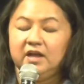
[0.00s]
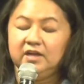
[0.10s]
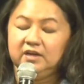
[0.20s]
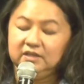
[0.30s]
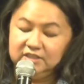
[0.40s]

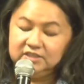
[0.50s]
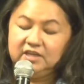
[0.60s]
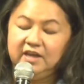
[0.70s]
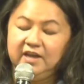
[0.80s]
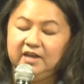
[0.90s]
And on this
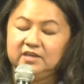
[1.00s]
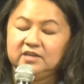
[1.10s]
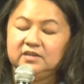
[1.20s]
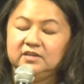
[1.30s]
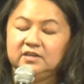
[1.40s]
hand,
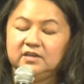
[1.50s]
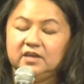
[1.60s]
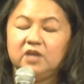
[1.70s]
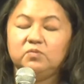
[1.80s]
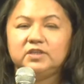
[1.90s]

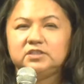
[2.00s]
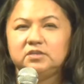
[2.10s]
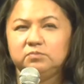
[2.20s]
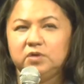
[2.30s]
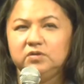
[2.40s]
it was
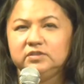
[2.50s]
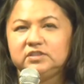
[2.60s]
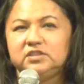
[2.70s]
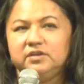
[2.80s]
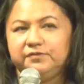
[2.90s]
the
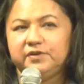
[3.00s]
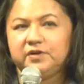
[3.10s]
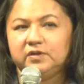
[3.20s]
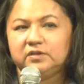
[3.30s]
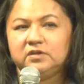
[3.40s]
most
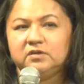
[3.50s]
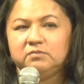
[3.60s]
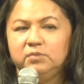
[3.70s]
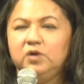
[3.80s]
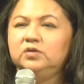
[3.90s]
difficult,
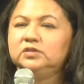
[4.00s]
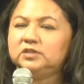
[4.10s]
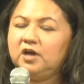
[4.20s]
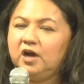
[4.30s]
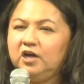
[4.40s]
most
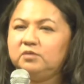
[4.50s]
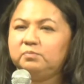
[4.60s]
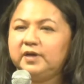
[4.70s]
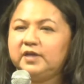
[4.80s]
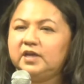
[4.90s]

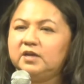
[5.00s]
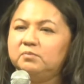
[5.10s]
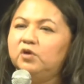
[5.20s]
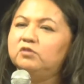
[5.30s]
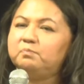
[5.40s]
heartbreaking,
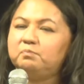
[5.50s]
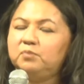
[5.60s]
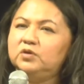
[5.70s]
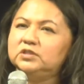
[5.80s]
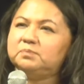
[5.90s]
mo
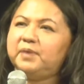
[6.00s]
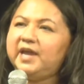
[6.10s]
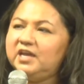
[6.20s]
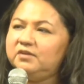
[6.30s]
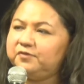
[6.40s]
most
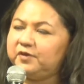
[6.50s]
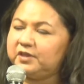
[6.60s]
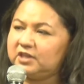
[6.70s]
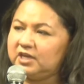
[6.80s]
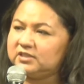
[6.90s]
painful
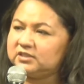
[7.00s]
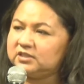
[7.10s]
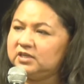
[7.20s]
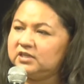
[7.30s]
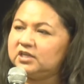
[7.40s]
things
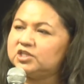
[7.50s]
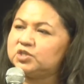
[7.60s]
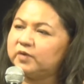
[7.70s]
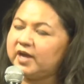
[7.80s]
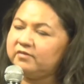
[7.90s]
that
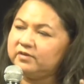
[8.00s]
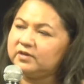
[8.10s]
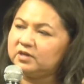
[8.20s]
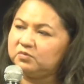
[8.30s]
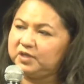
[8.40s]
you were ever
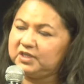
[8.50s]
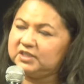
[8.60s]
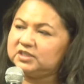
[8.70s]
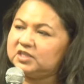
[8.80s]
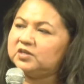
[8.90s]
going to
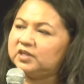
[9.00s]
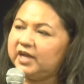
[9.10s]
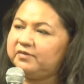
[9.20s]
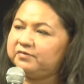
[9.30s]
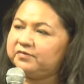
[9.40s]
witness in your
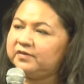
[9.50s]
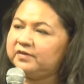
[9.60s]
life.